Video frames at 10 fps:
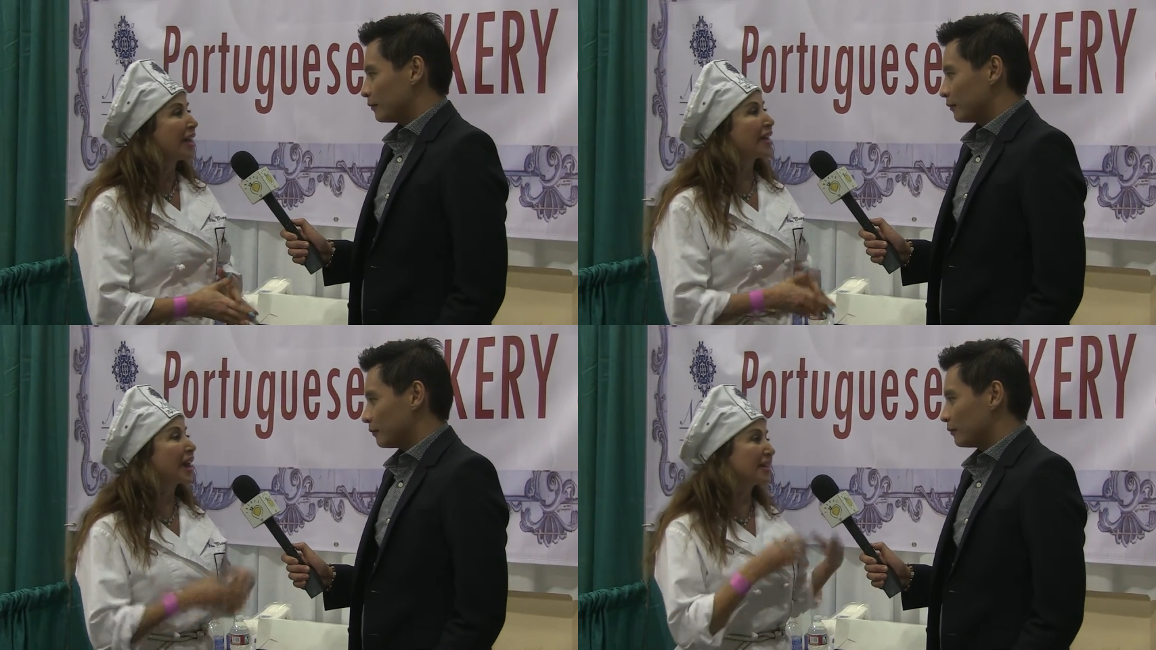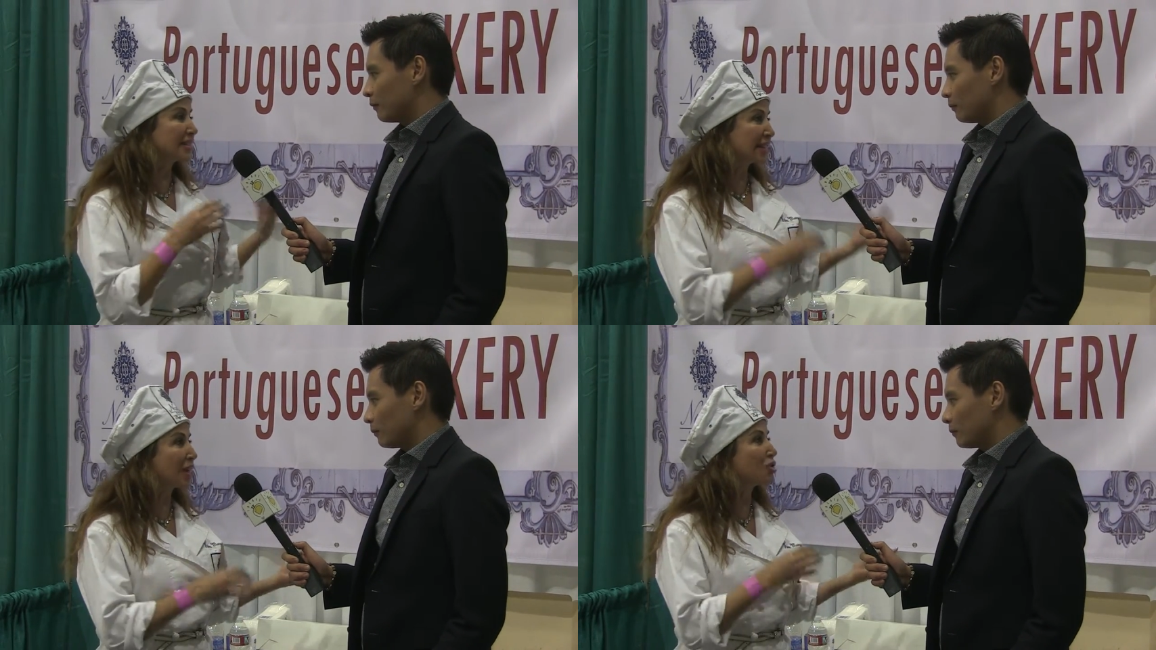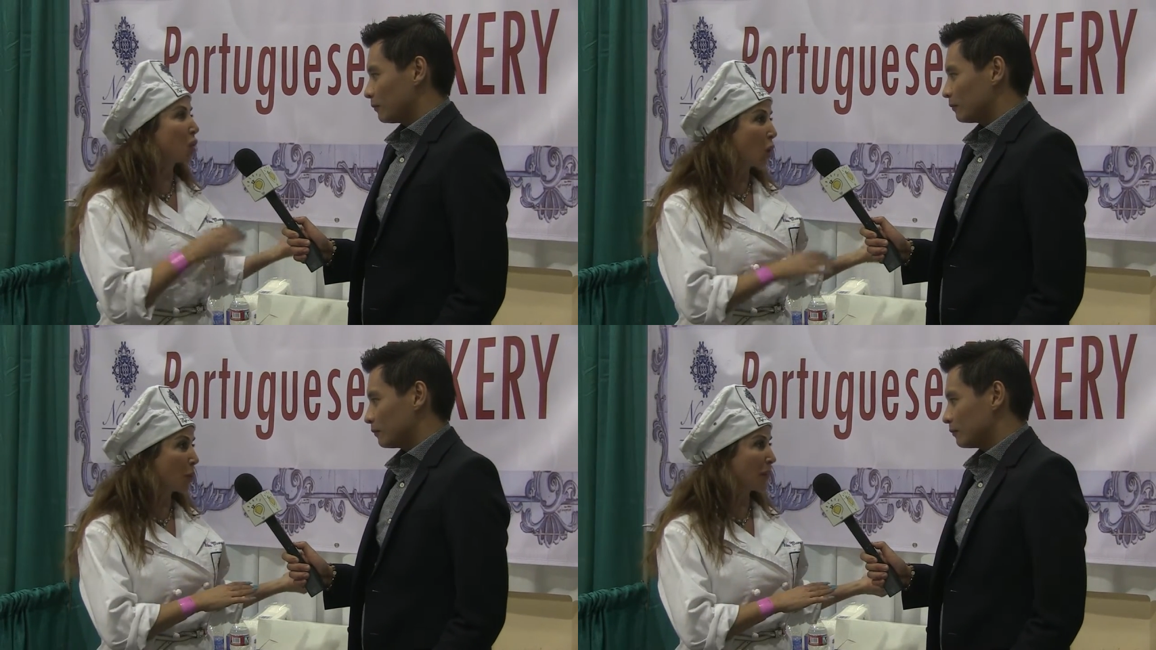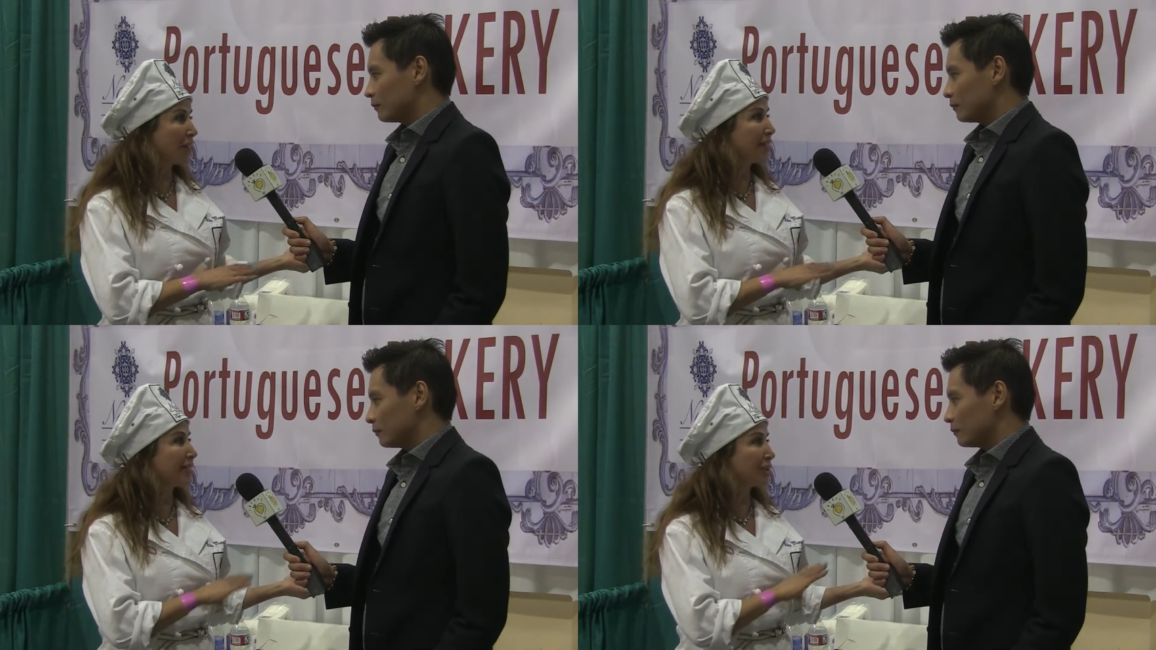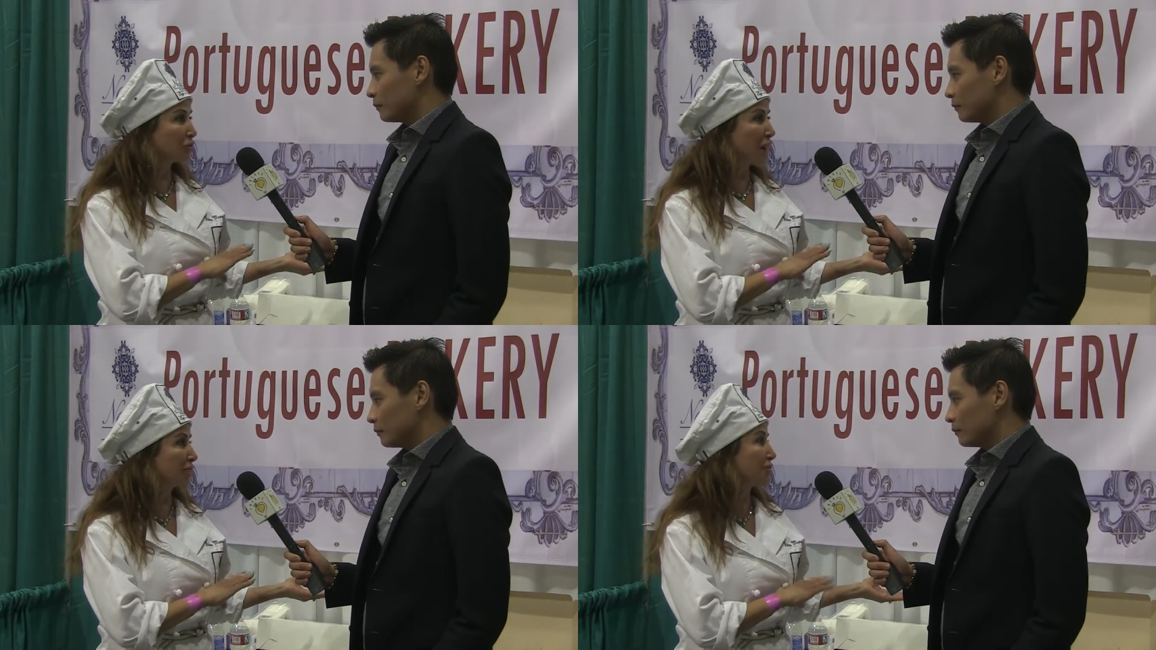Speaker 1: that I decided to open the
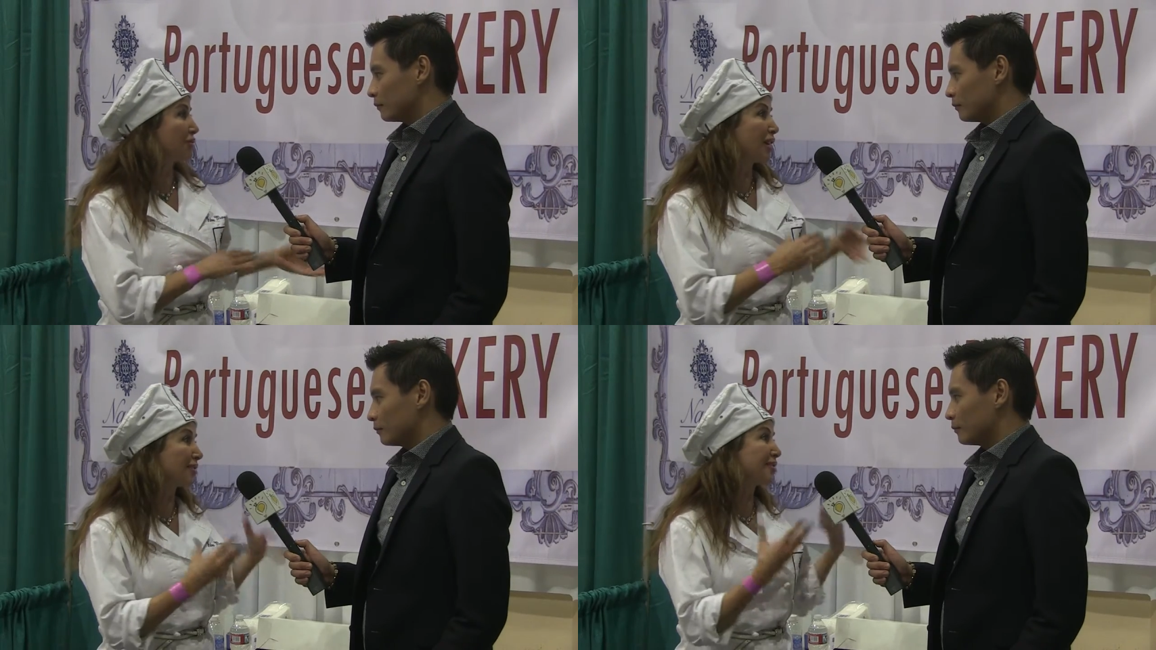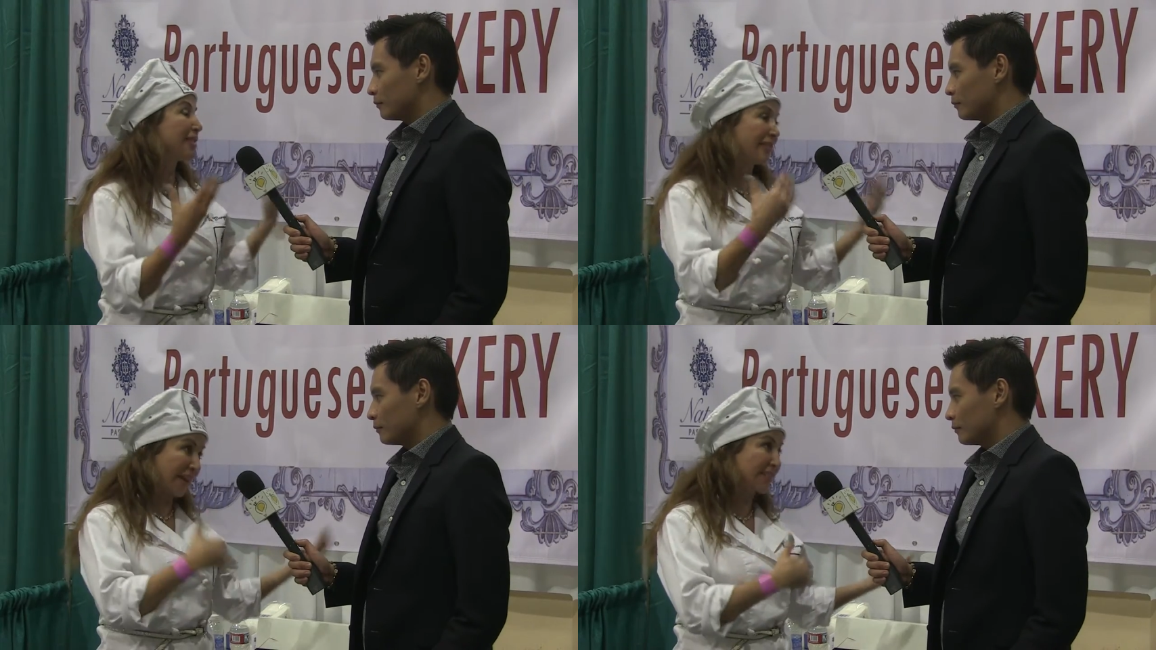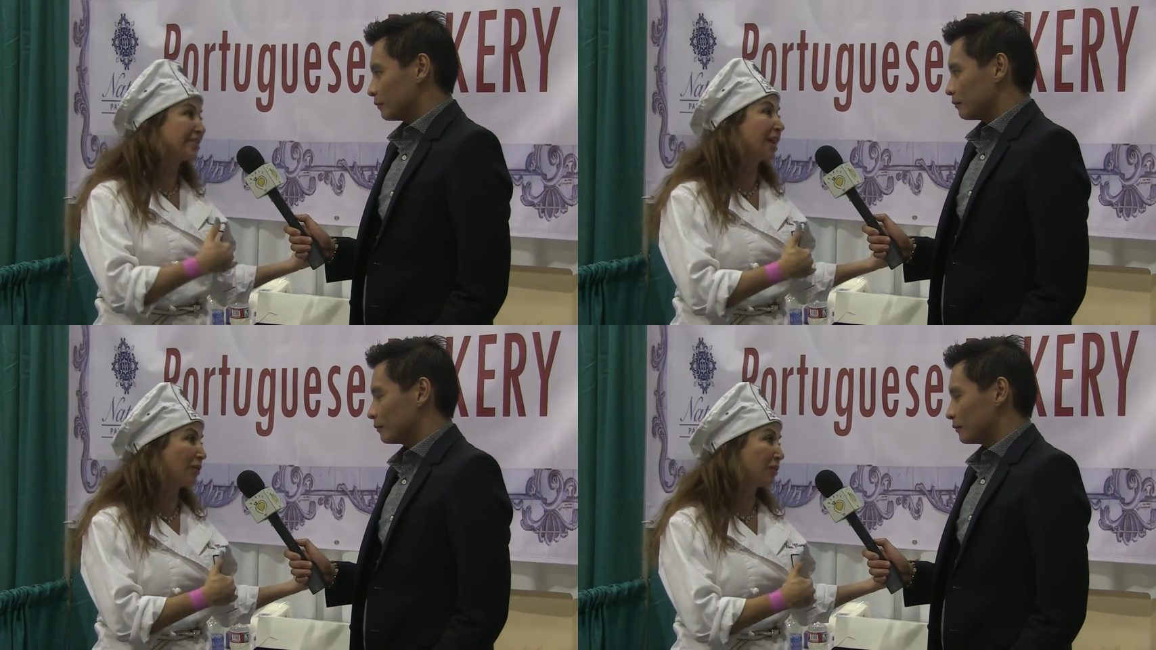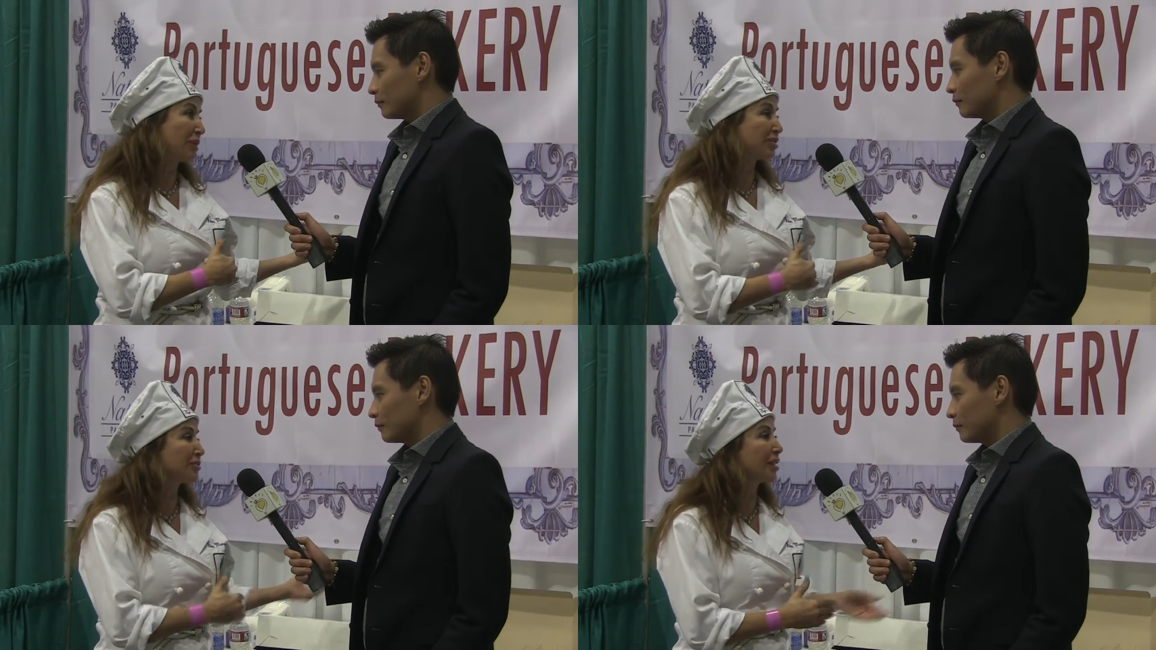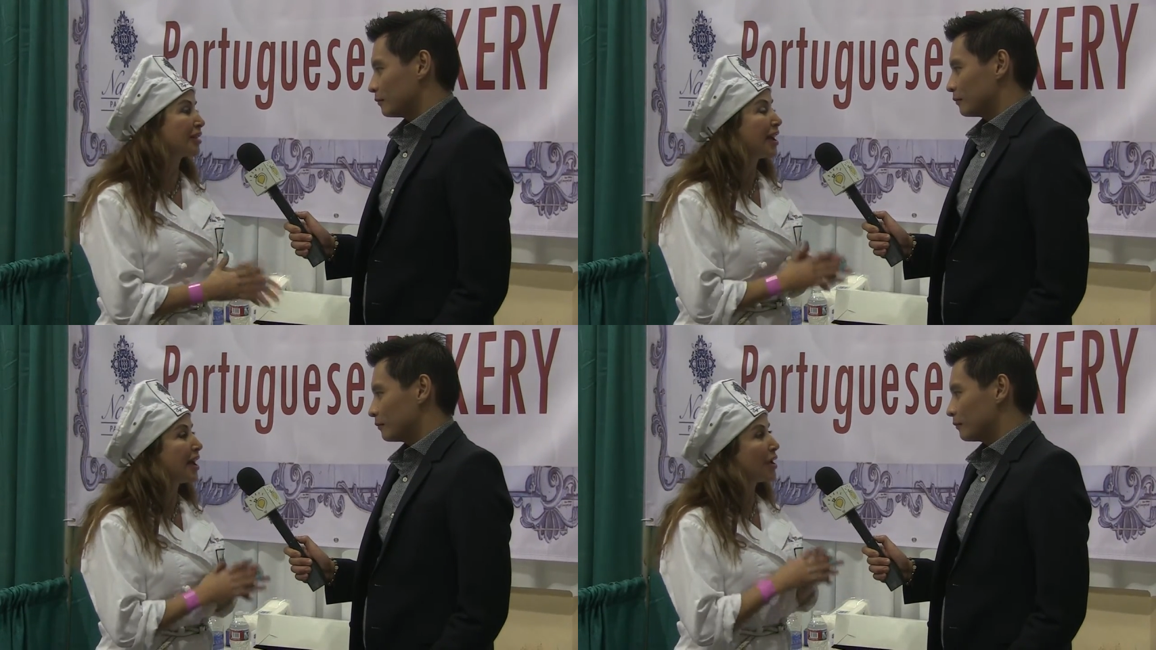restaurant that is now a restaurant